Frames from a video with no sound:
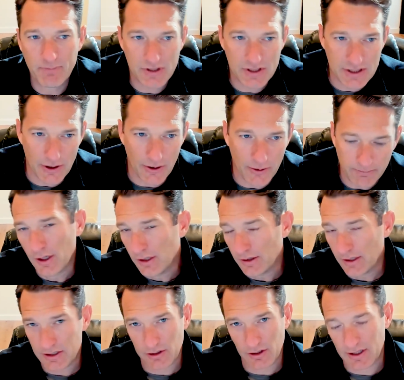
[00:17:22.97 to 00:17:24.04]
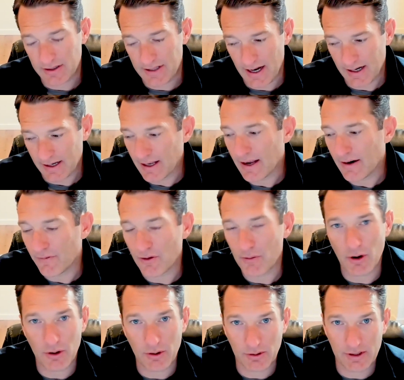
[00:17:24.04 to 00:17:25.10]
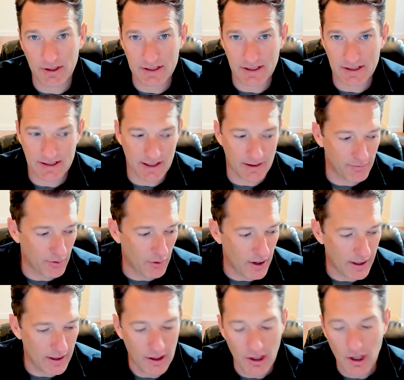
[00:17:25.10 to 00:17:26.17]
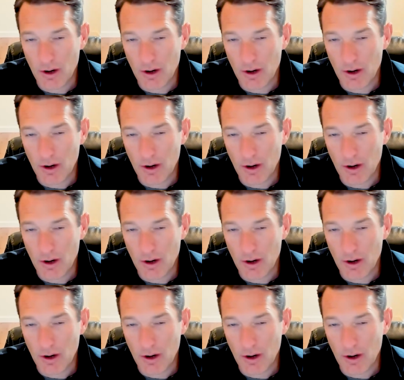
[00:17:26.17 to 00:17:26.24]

So let's look at that again from a holistic standpoint.